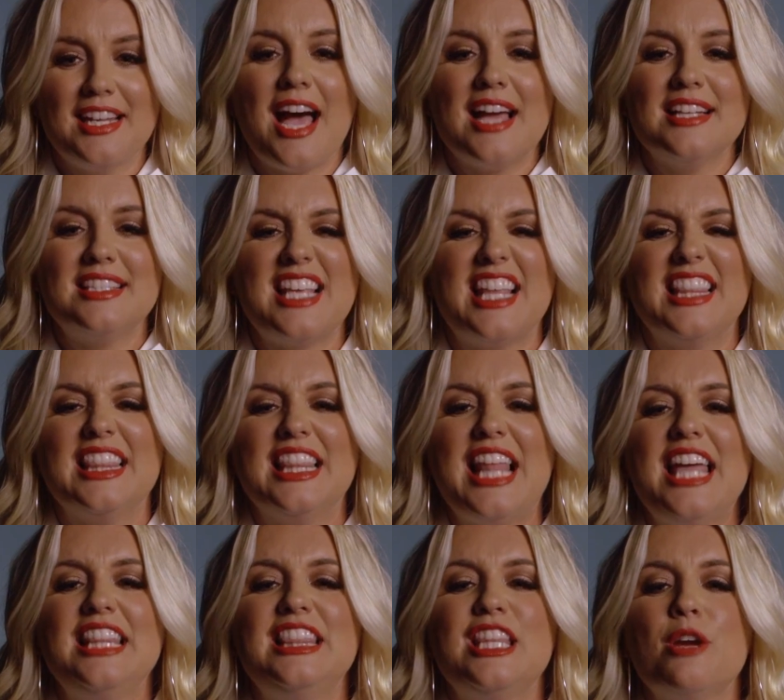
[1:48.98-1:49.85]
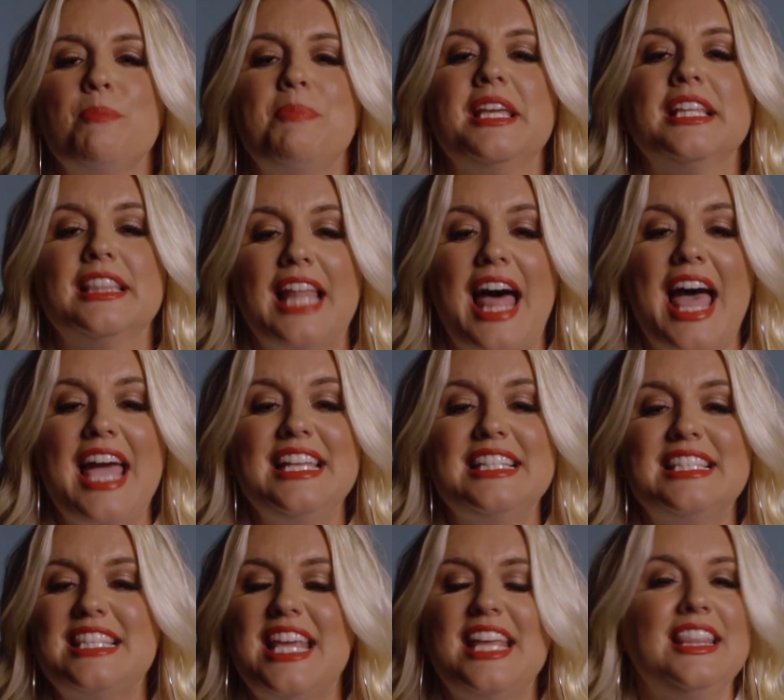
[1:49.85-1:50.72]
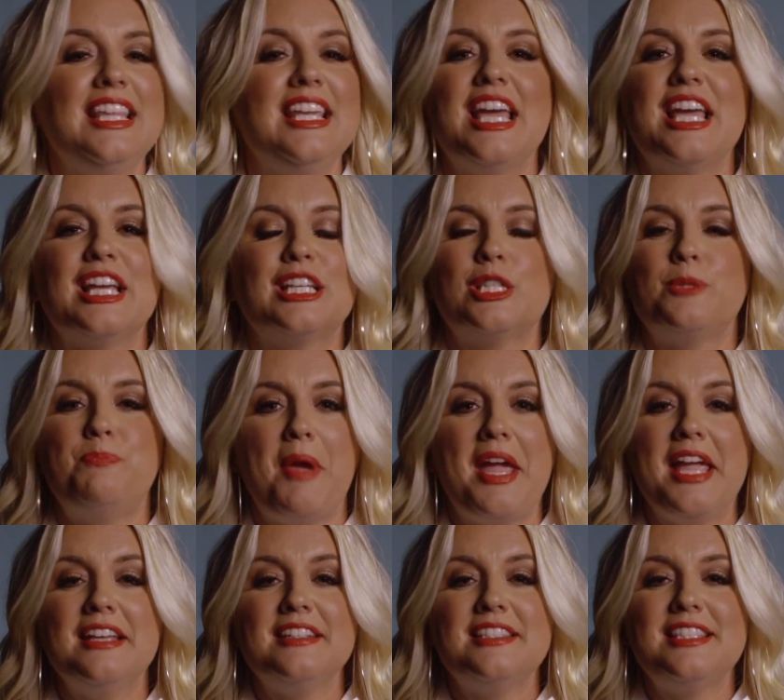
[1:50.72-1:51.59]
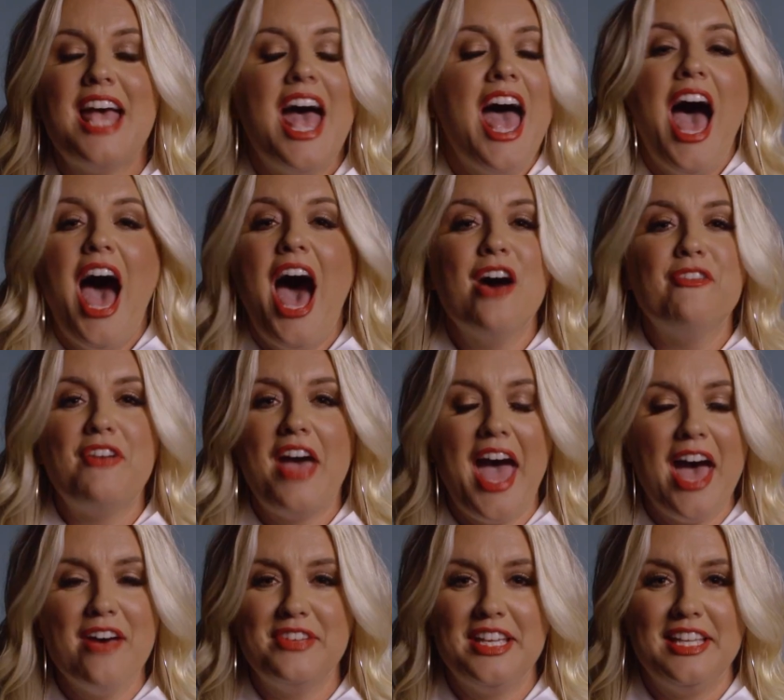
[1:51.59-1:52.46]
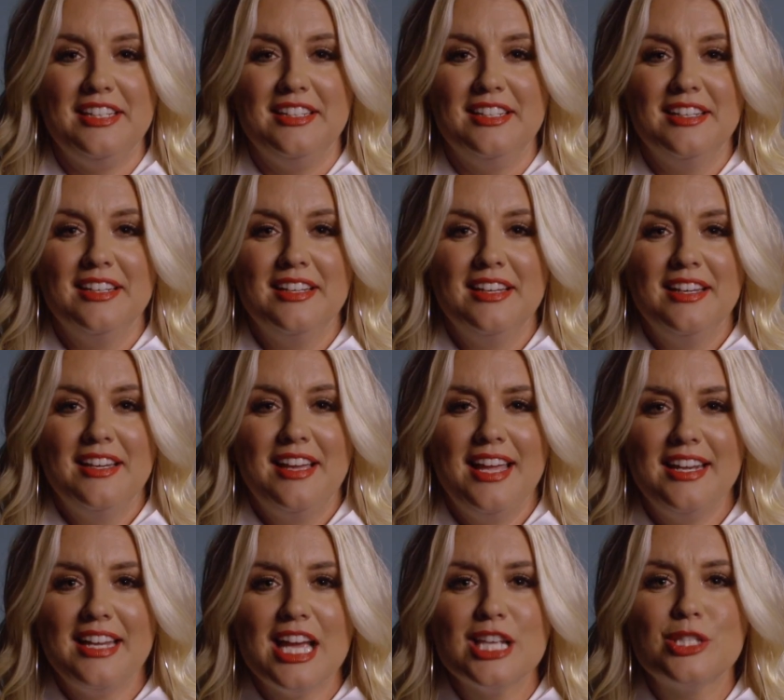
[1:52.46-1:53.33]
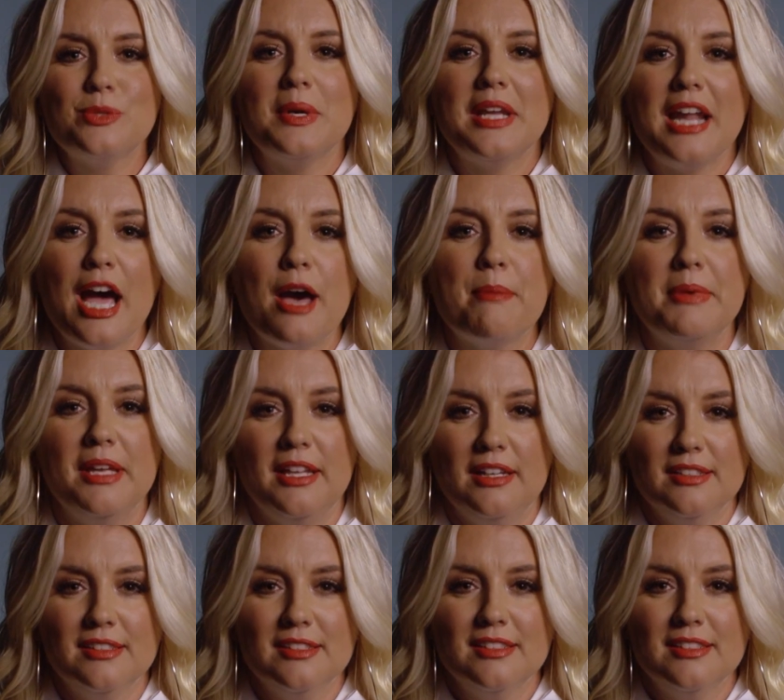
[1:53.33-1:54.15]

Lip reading: God said, "Let there be lights in the expanse of heaven." And guess what happened?